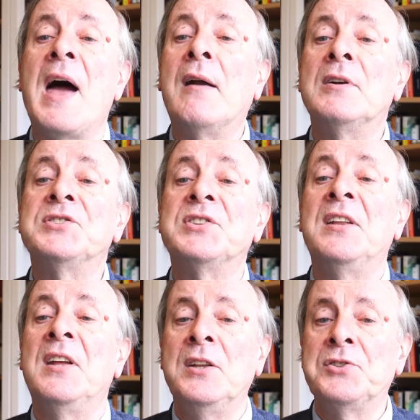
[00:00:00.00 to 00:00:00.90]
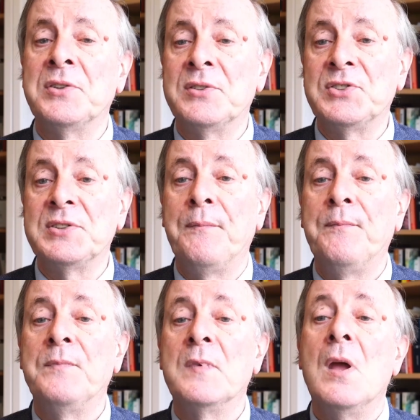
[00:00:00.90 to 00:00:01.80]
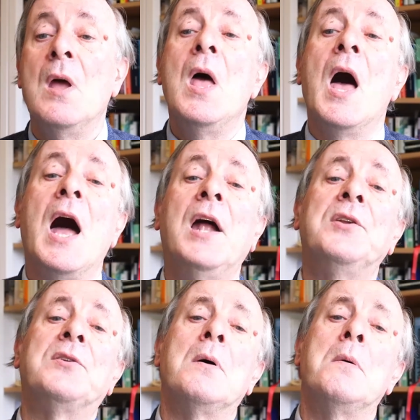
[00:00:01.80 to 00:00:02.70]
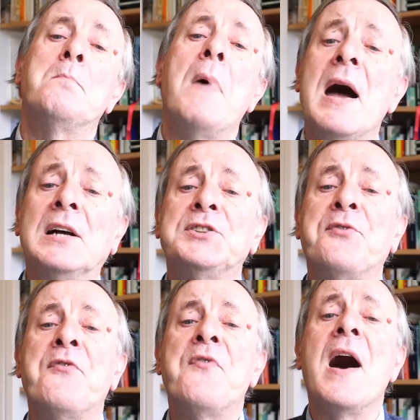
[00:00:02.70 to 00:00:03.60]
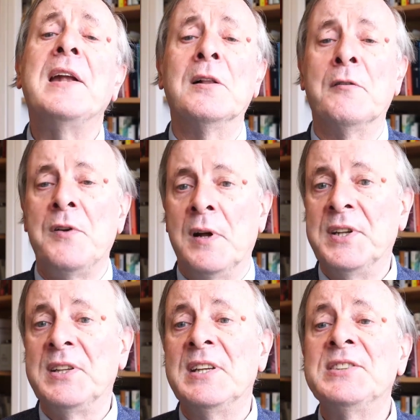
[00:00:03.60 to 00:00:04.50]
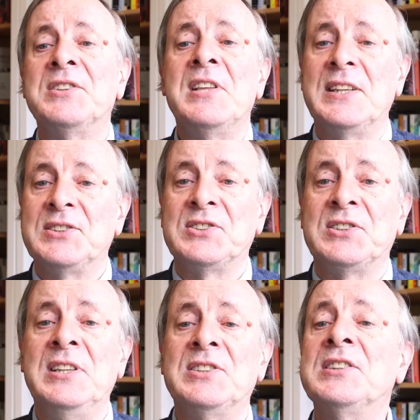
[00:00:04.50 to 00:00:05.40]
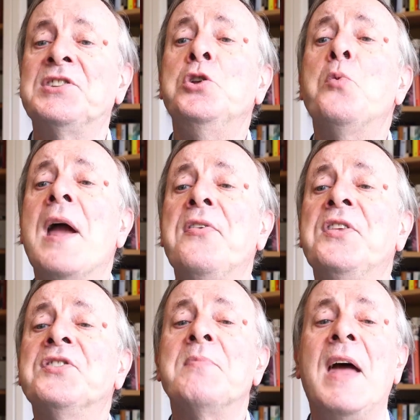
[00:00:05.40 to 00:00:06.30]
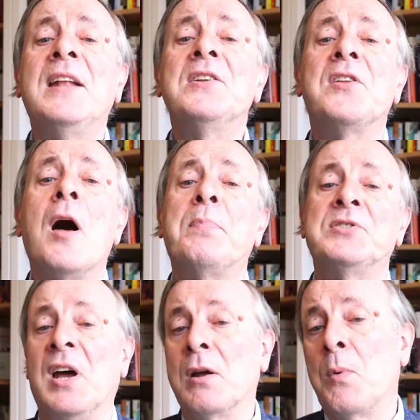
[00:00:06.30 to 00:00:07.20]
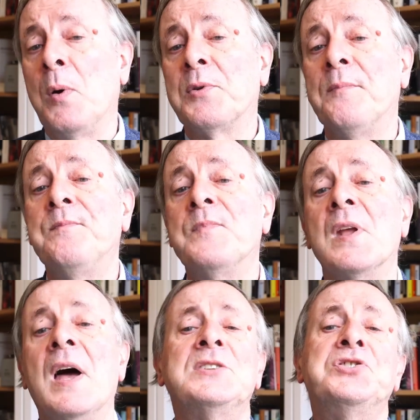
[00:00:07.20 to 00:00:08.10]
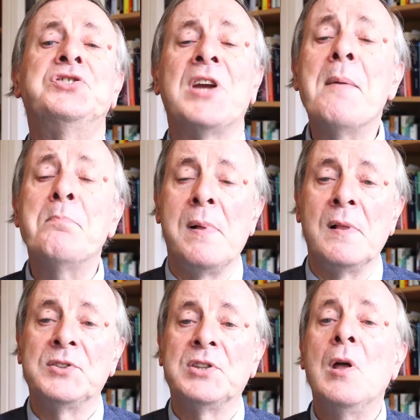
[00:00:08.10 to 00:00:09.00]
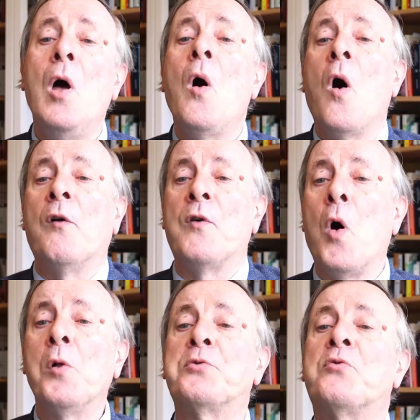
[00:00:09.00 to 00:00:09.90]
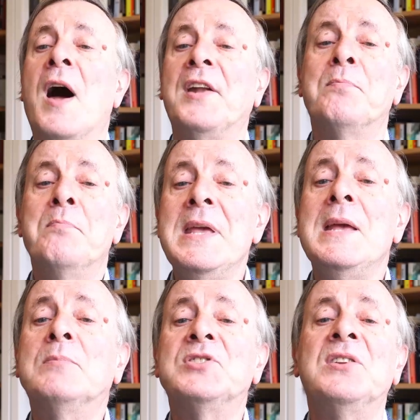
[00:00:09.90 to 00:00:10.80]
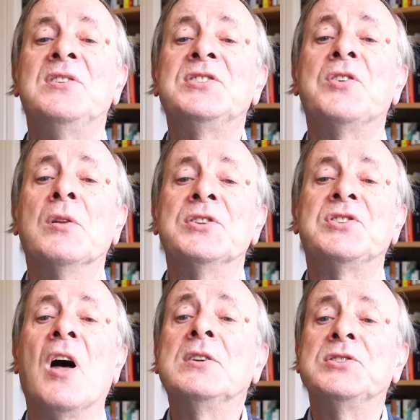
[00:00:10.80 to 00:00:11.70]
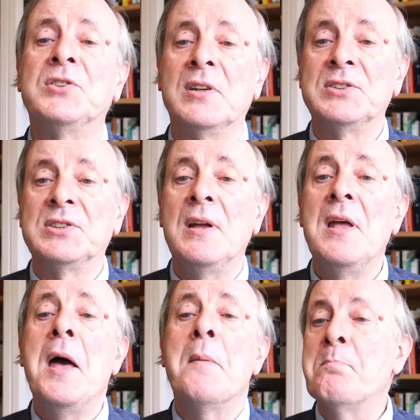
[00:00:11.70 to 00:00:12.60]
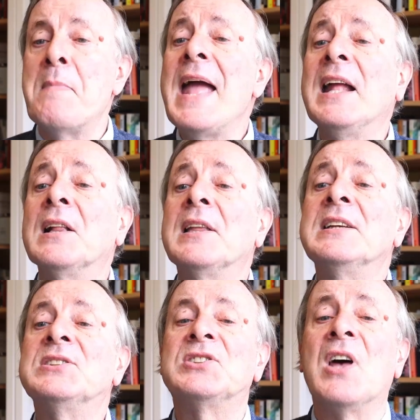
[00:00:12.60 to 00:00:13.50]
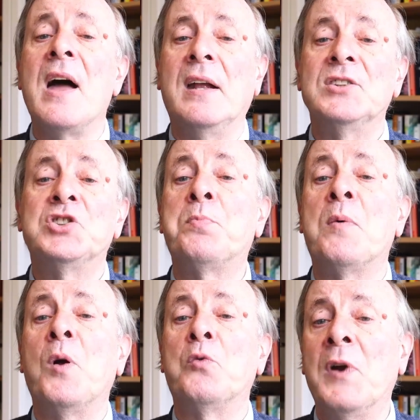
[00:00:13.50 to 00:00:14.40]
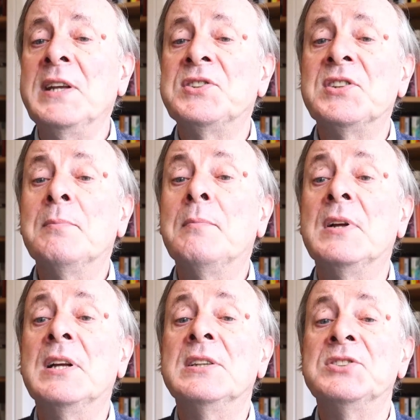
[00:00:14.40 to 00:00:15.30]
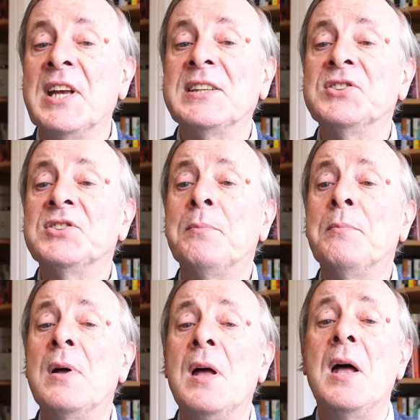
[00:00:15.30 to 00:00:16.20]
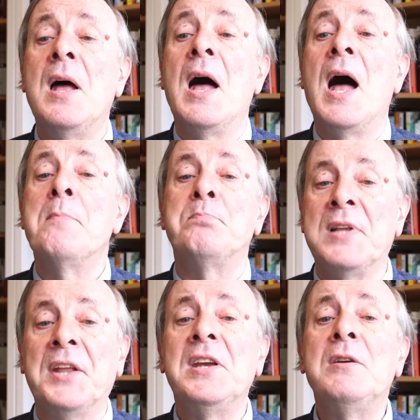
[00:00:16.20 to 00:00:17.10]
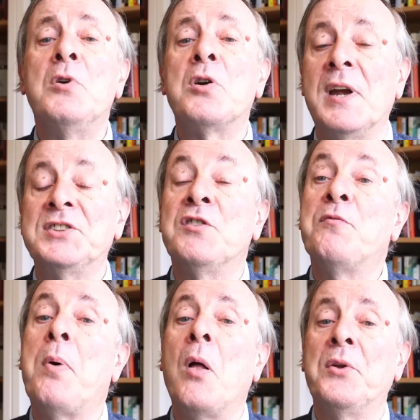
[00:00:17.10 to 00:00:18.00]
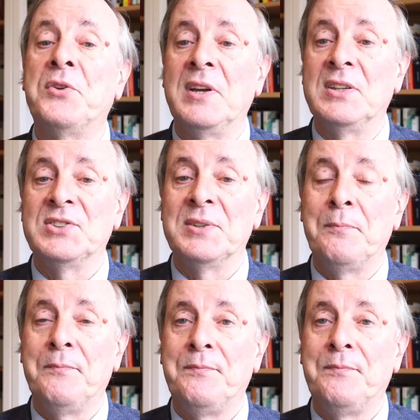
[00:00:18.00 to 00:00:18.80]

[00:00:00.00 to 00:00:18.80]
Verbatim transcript: Harris and Hitchens. And Myers' final verdict is this he says the new atheism ended up, as I quote, a shambles of alt-right memes and dishonest hucksters mangling science to promote racism, sexism, and bloody regressive politics.